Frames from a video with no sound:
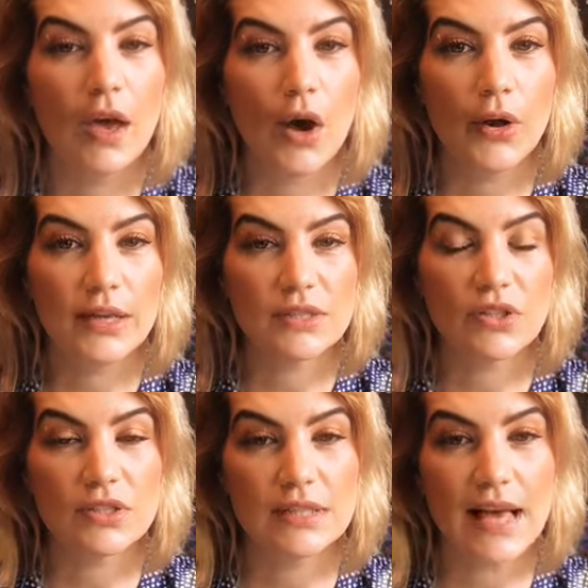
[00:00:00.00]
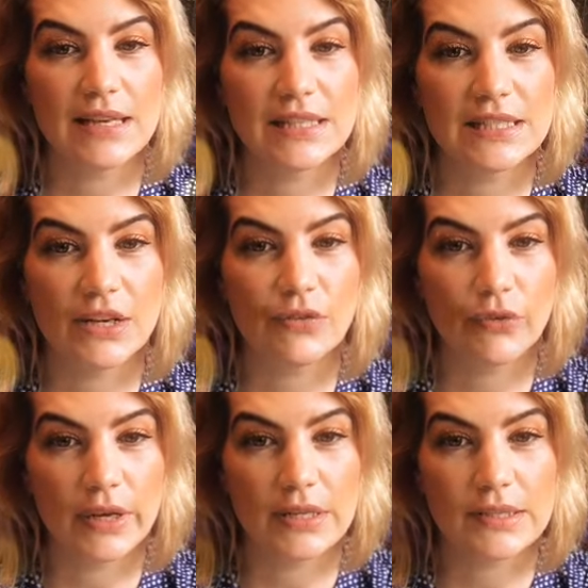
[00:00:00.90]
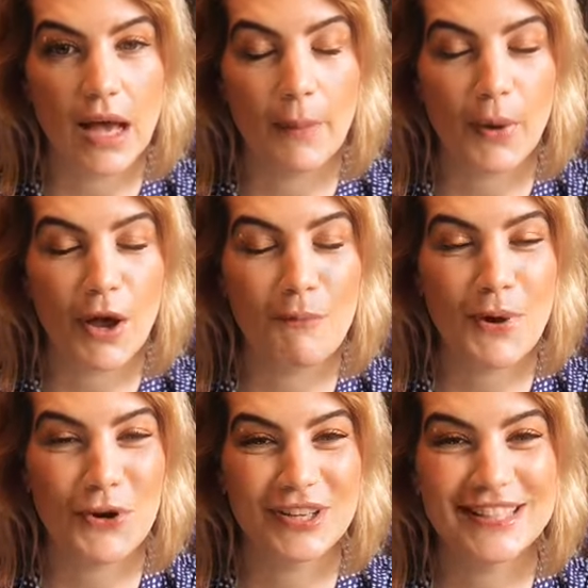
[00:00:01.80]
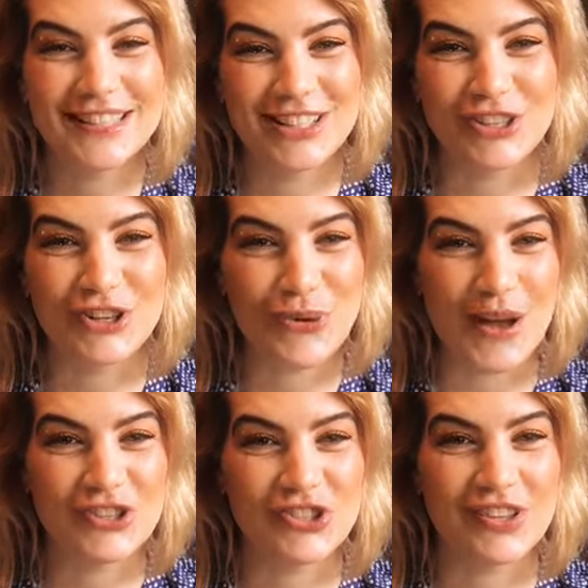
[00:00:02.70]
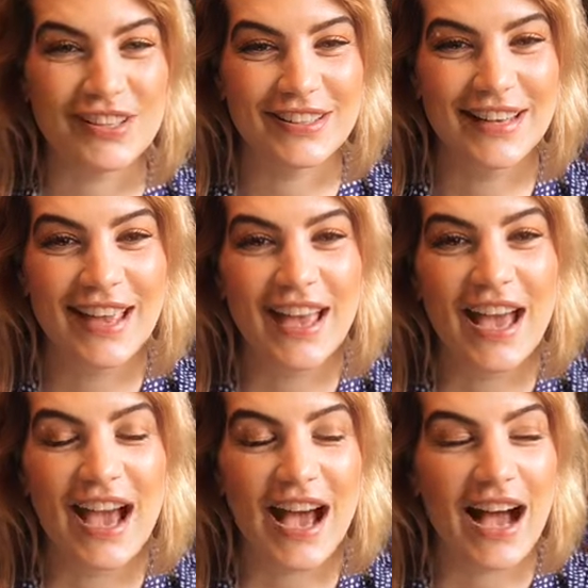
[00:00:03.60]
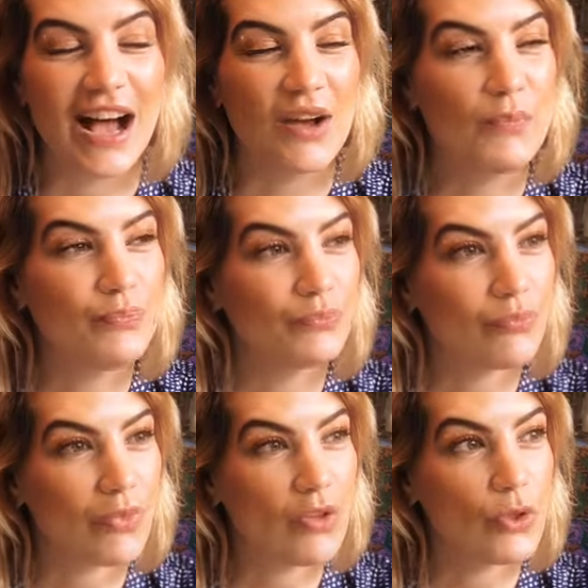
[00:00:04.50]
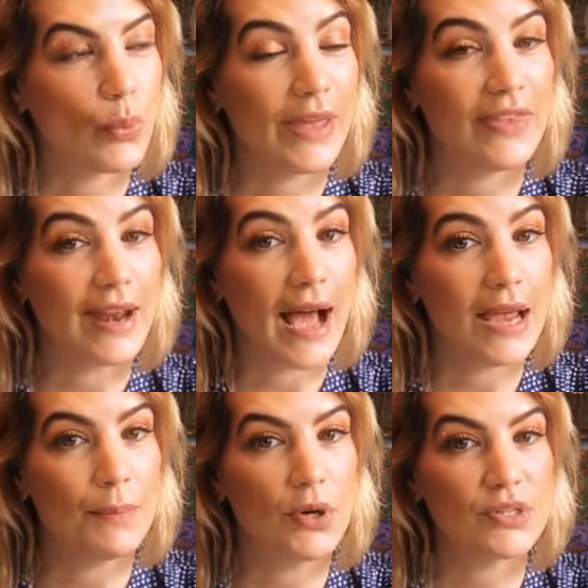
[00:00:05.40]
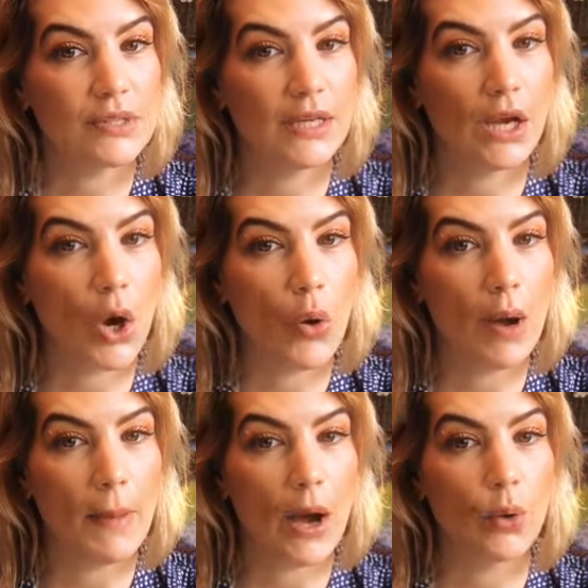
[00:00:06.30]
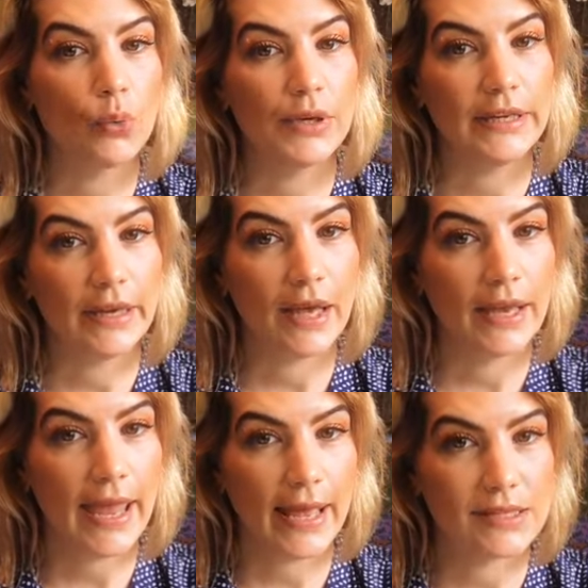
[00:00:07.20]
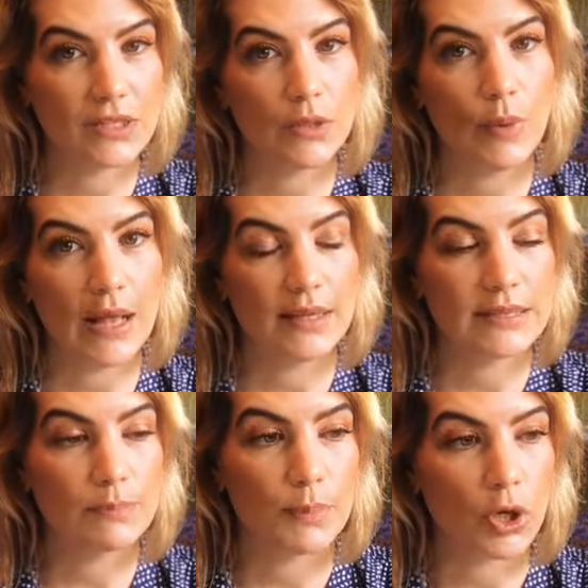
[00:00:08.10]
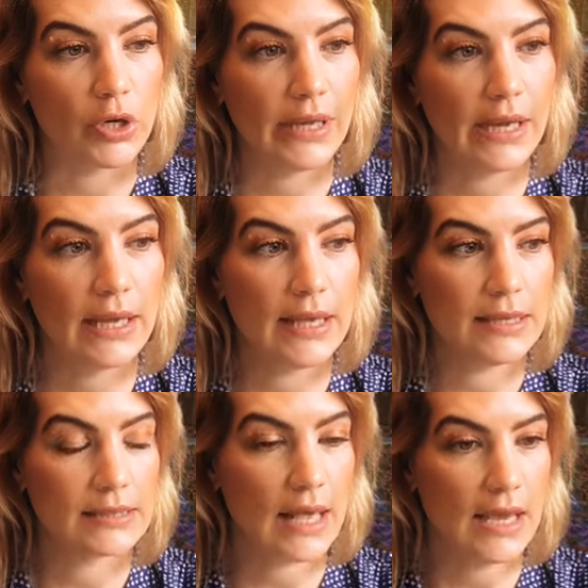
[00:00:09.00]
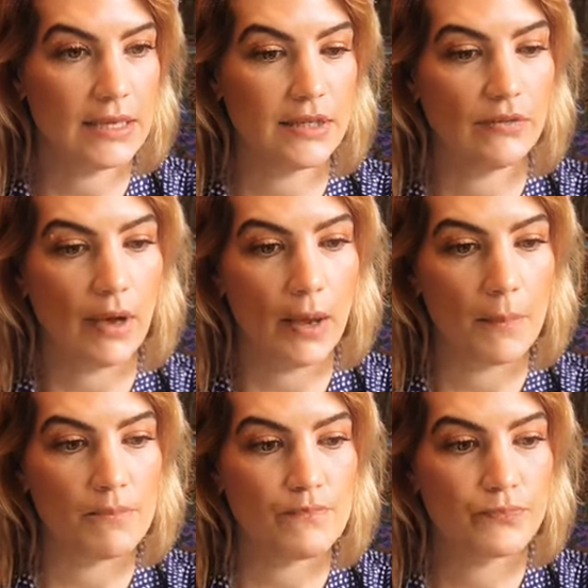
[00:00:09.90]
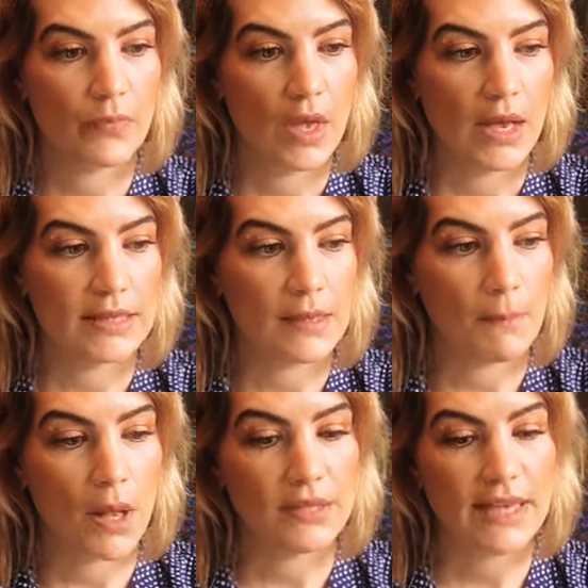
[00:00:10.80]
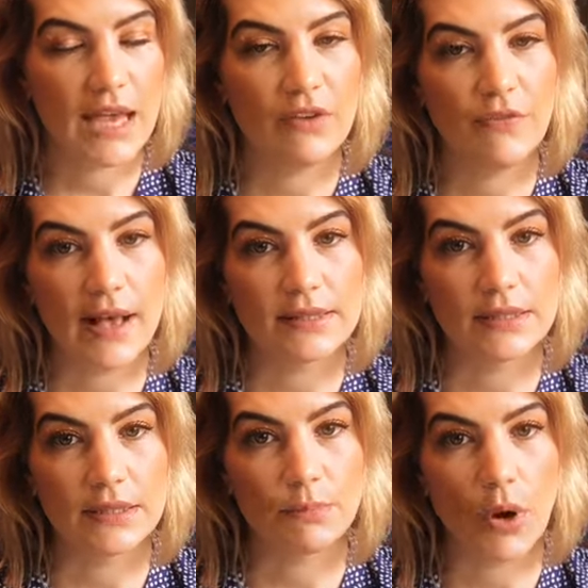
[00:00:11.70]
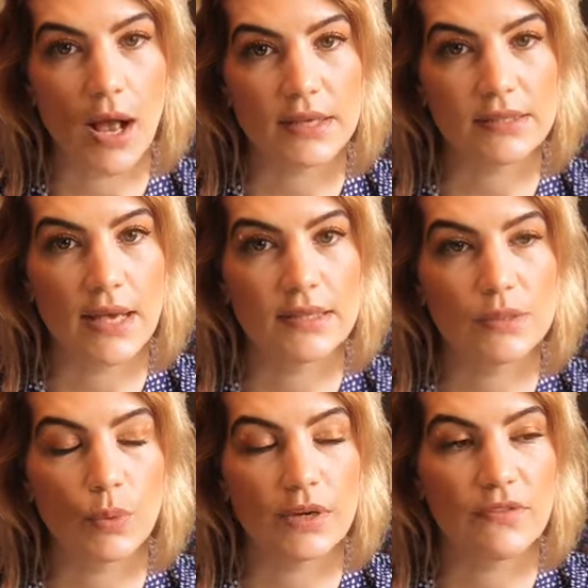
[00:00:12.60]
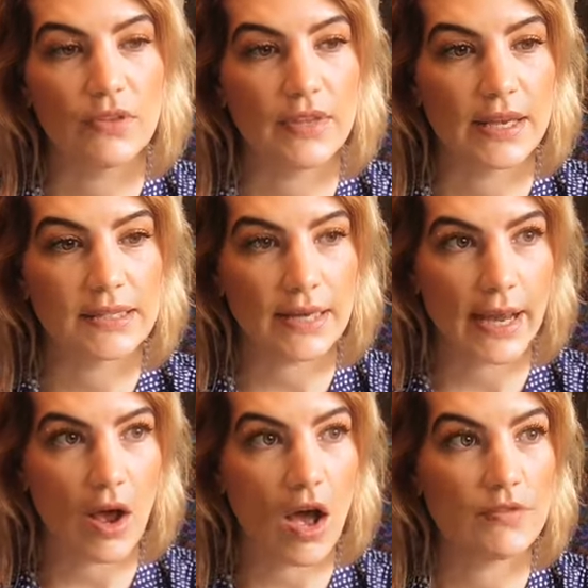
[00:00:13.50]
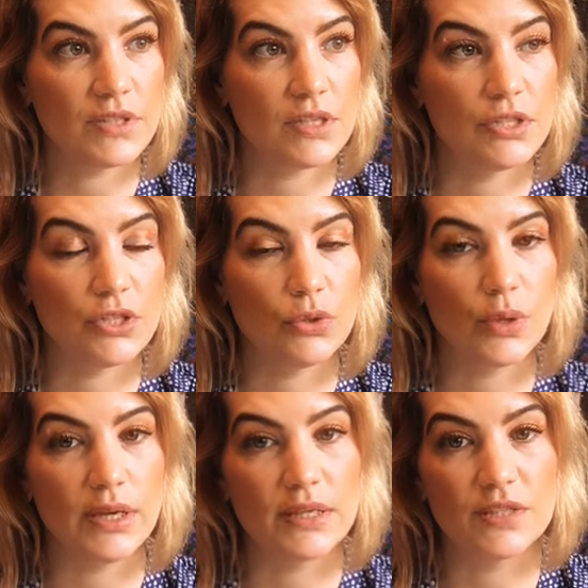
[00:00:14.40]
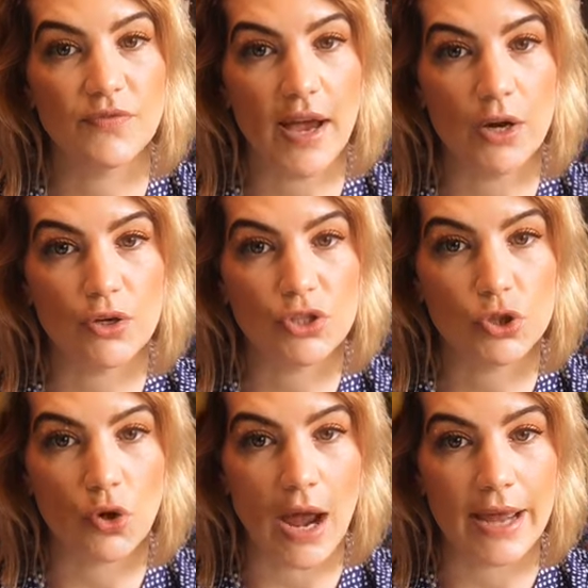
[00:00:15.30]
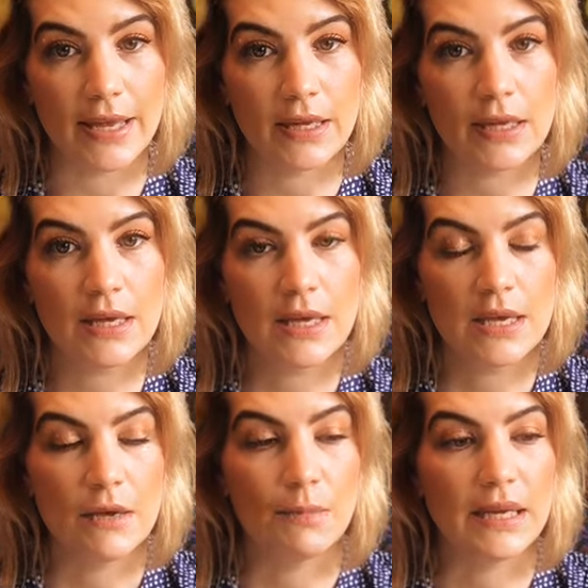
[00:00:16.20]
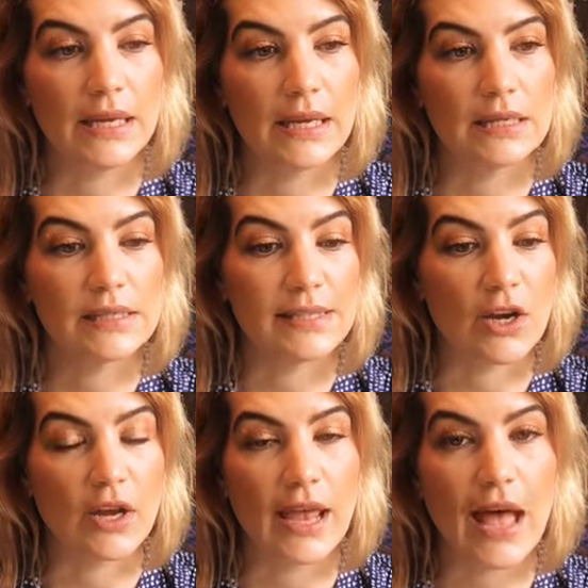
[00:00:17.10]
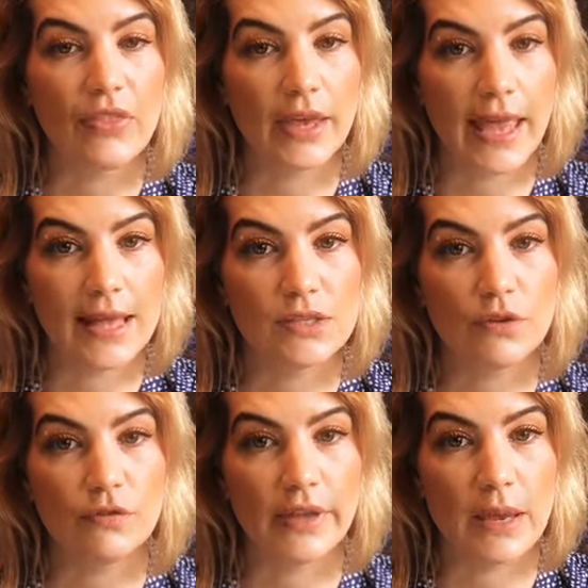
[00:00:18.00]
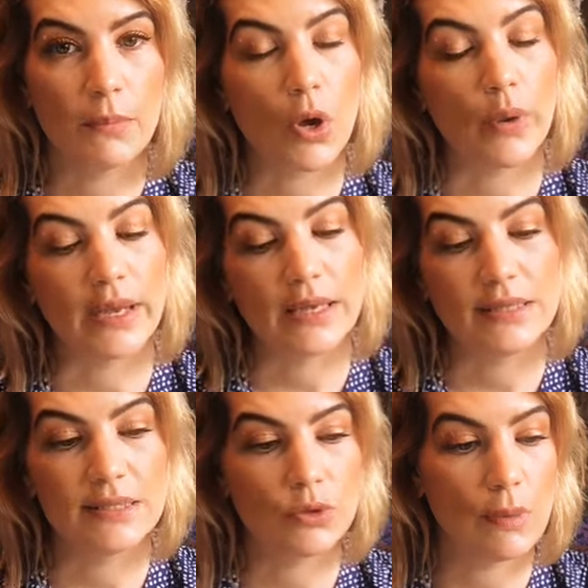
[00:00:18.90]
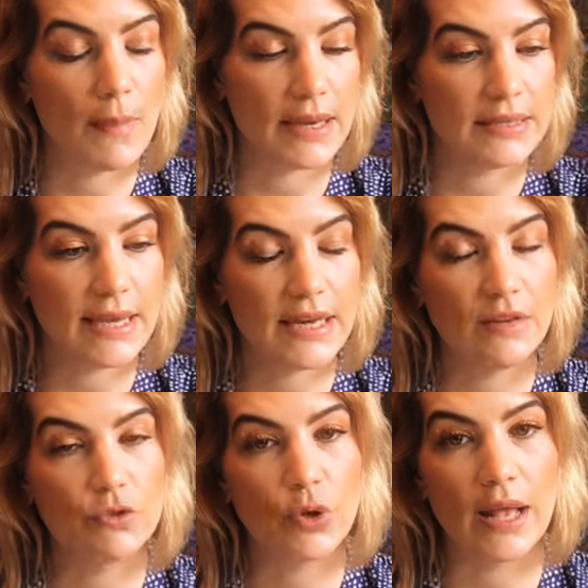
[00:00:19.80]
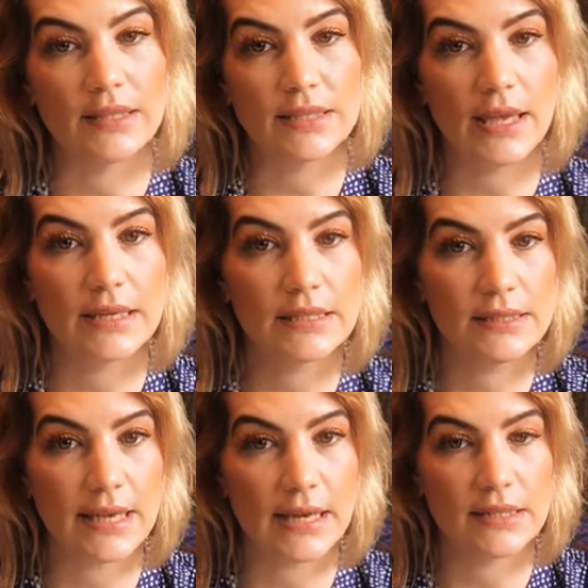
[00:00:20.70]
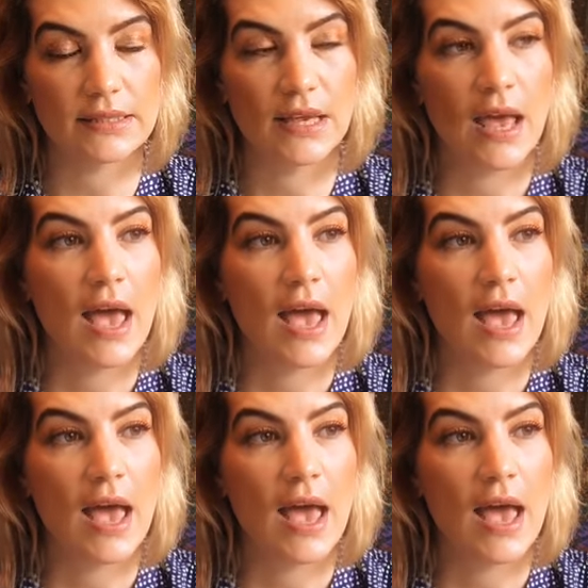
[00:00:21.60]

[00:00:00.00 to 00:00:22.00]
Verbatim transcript: Okay, so there's a lot of different um, components to your question. Um, the way that I personally go about reading a candle while it's burning is kind of um, it's a multifaceted process. One of the things that I often do is fire scrying, meaning staring at the candle flame, going into a meditative trance-like state,